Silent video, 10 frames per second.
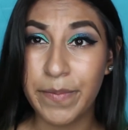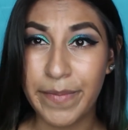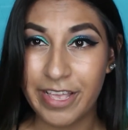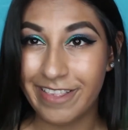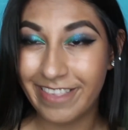
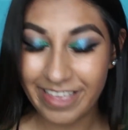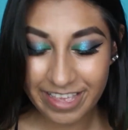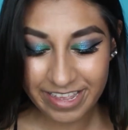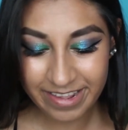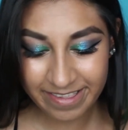
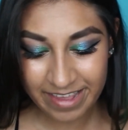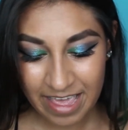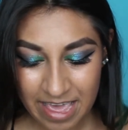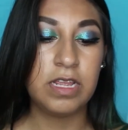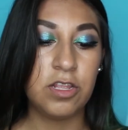Macy's
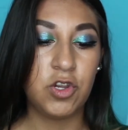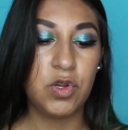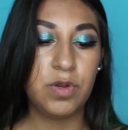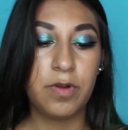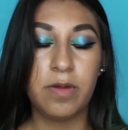in the
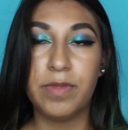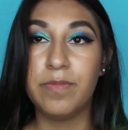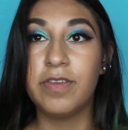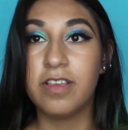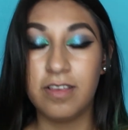shoe
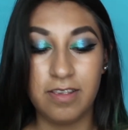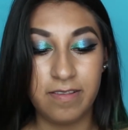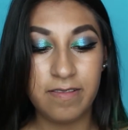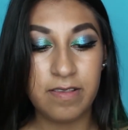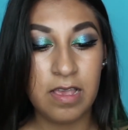department,
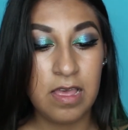because